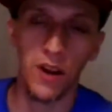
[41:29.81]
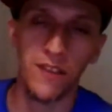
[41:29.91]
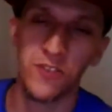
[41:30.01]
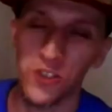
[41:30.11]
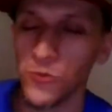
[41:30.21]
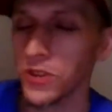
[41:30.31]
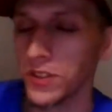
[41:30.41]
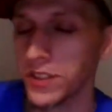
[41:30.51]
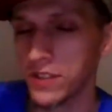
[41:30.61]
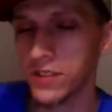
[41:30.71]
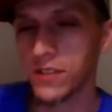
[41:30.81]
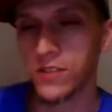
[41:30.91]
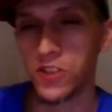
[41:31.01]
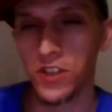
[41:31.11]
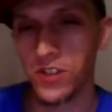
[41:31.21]
I've just released
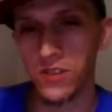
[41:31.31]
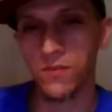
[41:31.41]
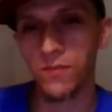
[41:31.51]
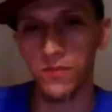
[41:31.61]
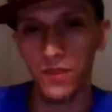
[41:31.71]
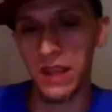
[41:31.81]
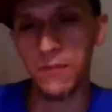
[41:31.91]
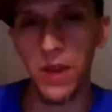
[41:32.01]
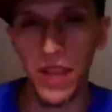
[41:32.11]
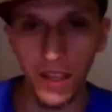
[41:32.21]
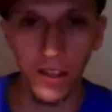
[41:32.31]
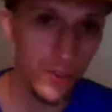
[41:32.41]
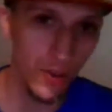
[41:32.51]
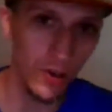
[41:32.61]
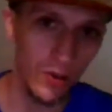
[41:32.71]
just like my
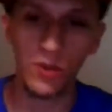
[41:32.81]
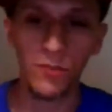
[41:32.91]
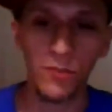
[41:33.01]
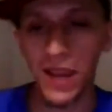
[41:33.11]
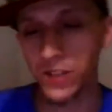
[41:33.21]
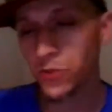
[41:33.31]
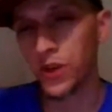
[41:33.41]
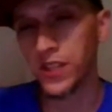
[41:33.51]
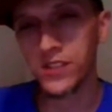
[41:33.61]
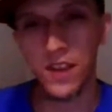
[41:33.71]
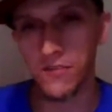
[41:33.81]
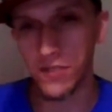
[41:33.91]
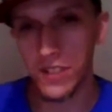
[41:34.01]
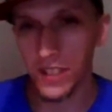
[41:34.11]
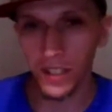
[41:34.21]
intro, my
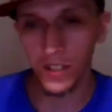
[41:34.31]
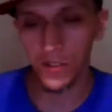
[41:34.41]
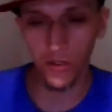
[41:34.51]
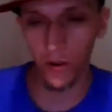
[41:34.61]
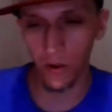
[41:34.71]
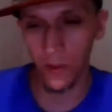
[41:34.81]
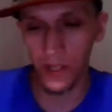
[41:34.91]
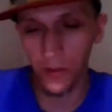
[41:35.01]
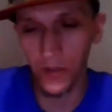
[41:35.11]
2017 intro or my